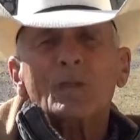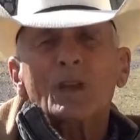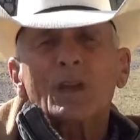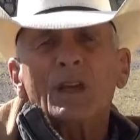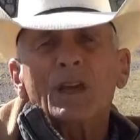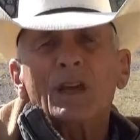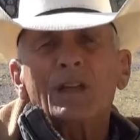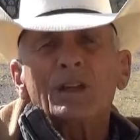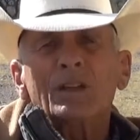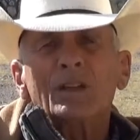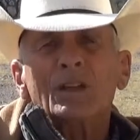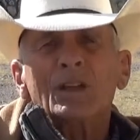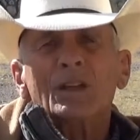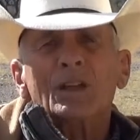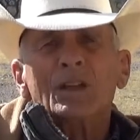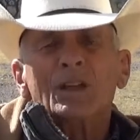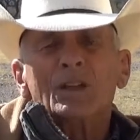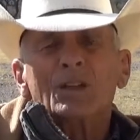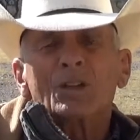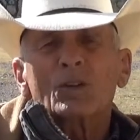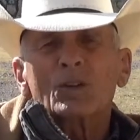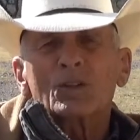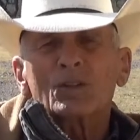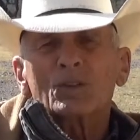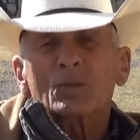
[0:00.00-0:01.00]
And
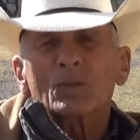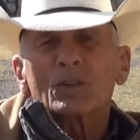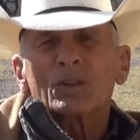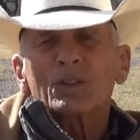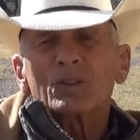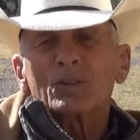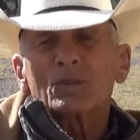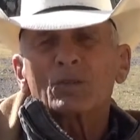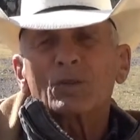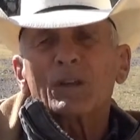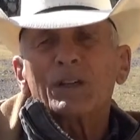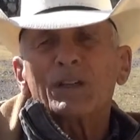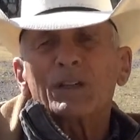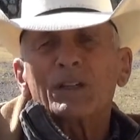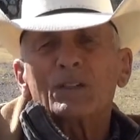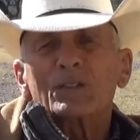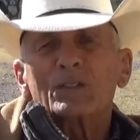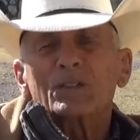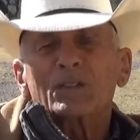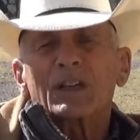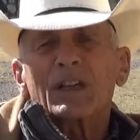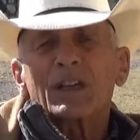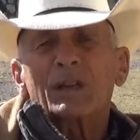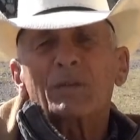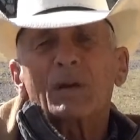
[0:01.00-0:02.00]
of course, once the
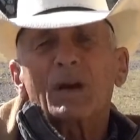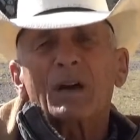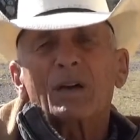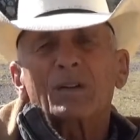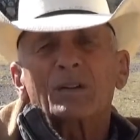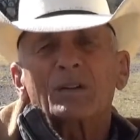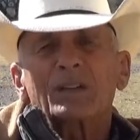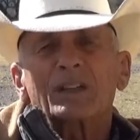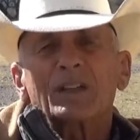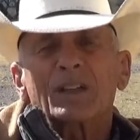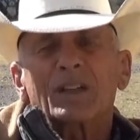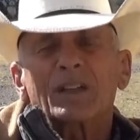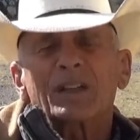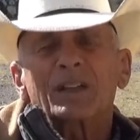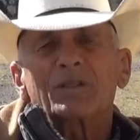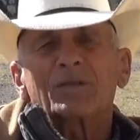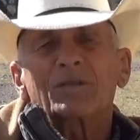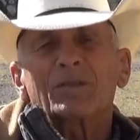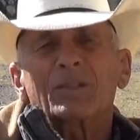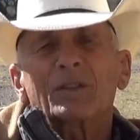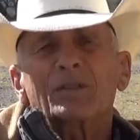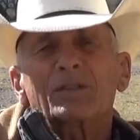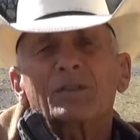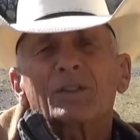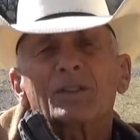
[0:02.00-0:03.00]
radios came out in the late
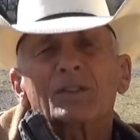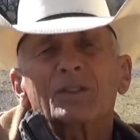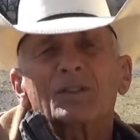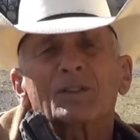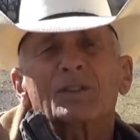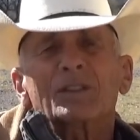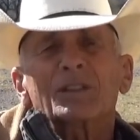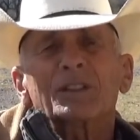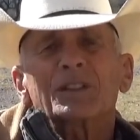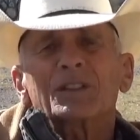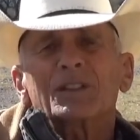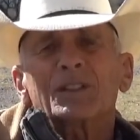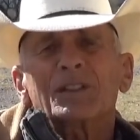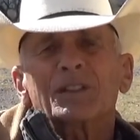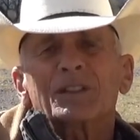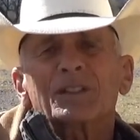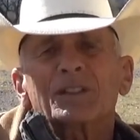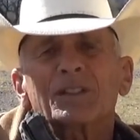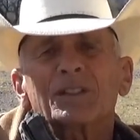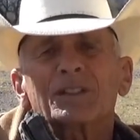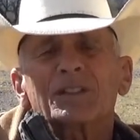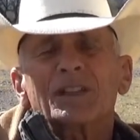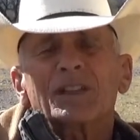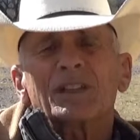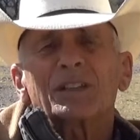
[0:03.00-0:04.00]
50s, early
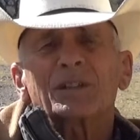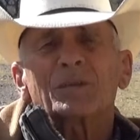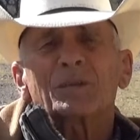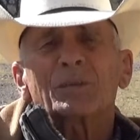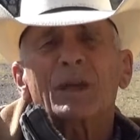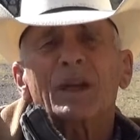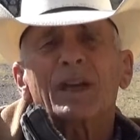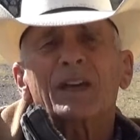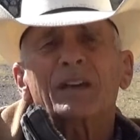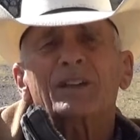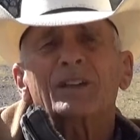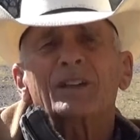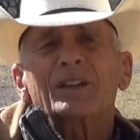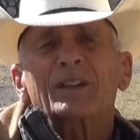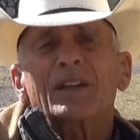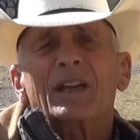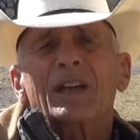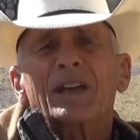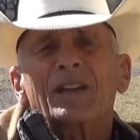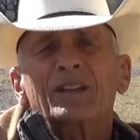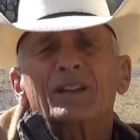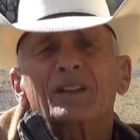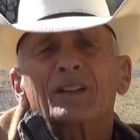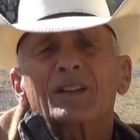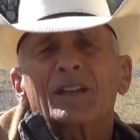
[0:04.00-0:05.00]
60s, they abandoned
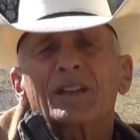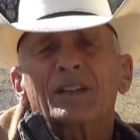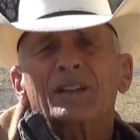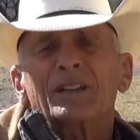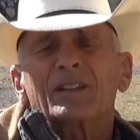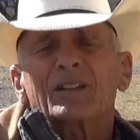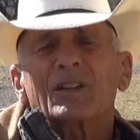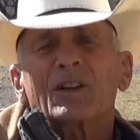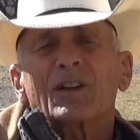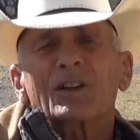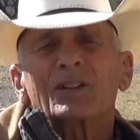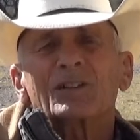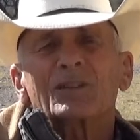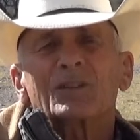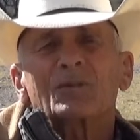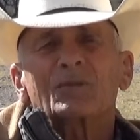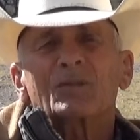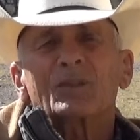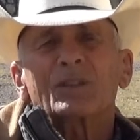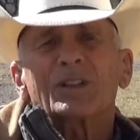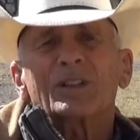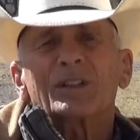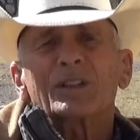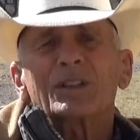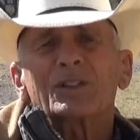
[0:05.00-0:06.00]
that, and that caused a
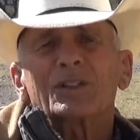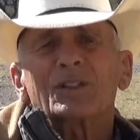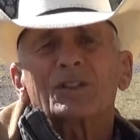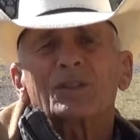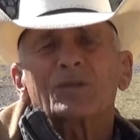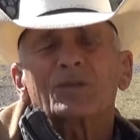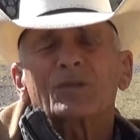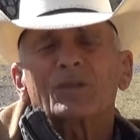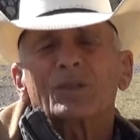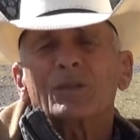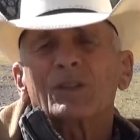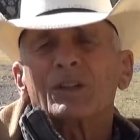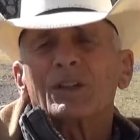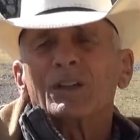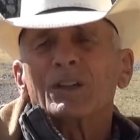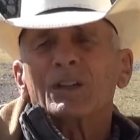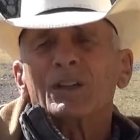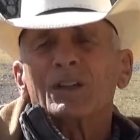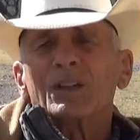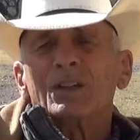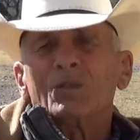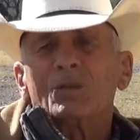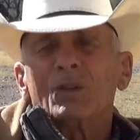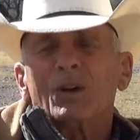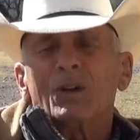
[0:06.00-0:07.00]
real issue for
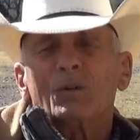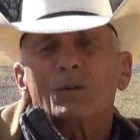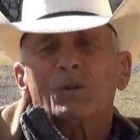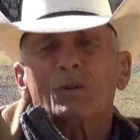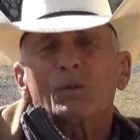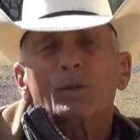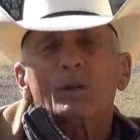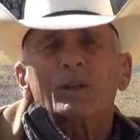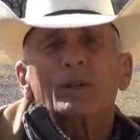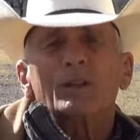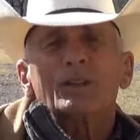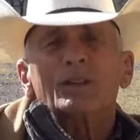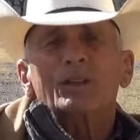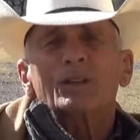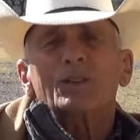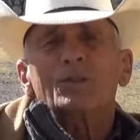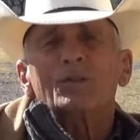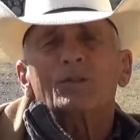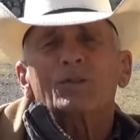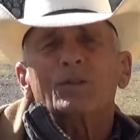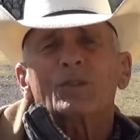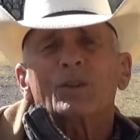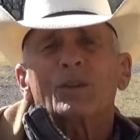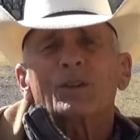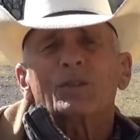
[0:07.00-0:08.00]
what were we going to do
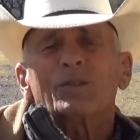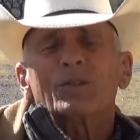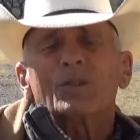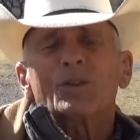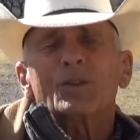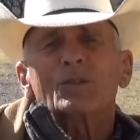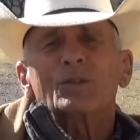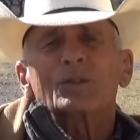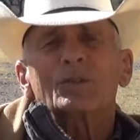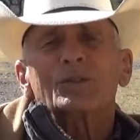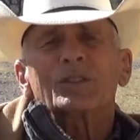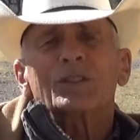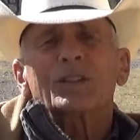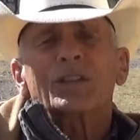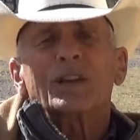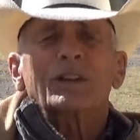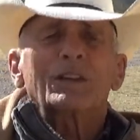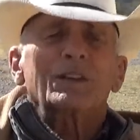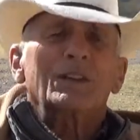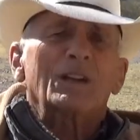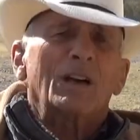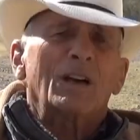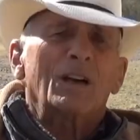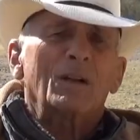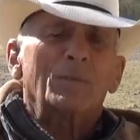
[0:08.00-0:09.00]
for our phones. And our